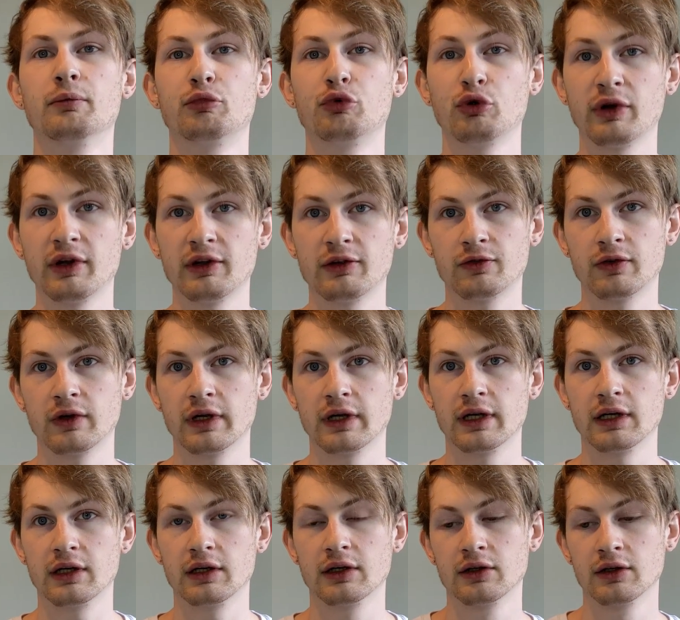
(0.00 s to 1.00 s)

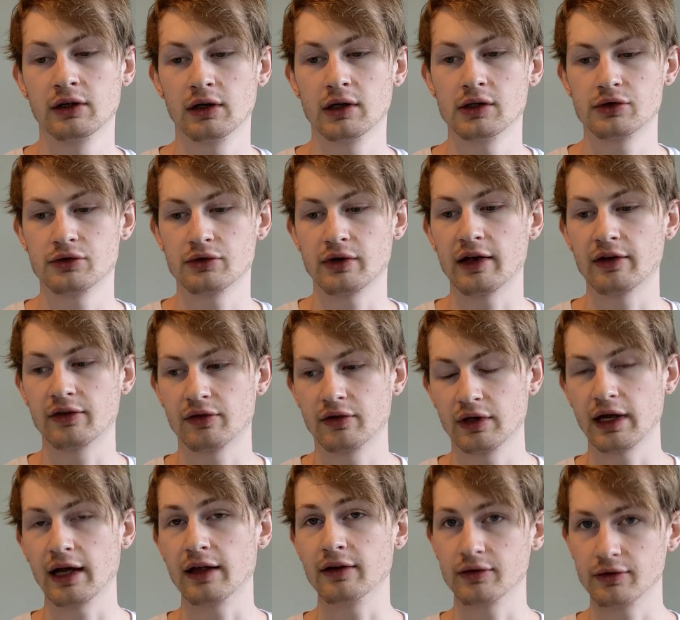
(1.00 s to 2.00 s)
briefly address
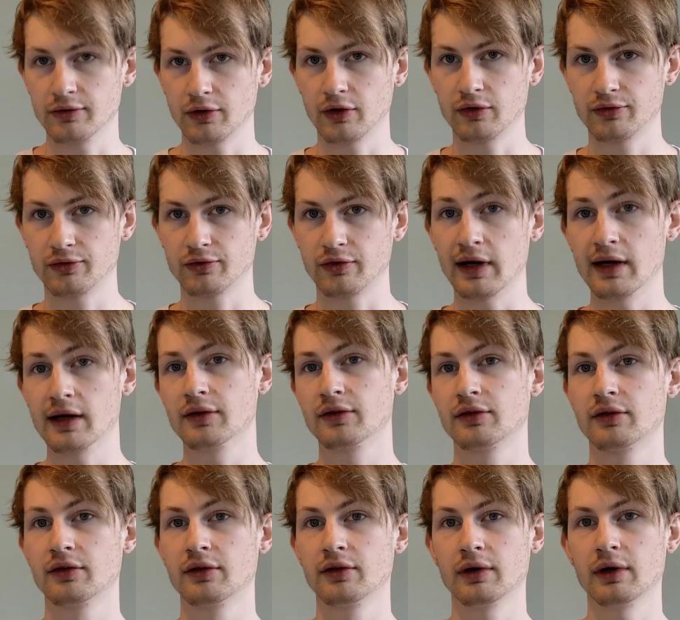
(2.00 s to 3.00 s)
the ends of those
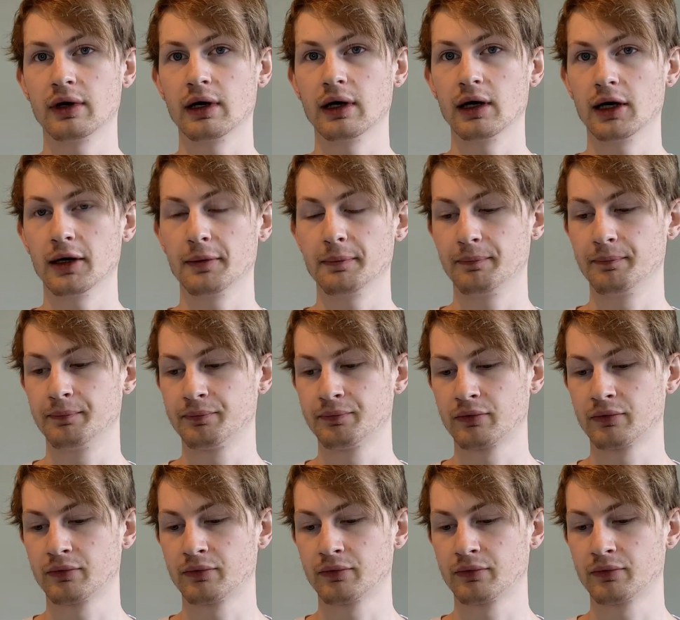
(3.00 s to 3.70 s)
frets um,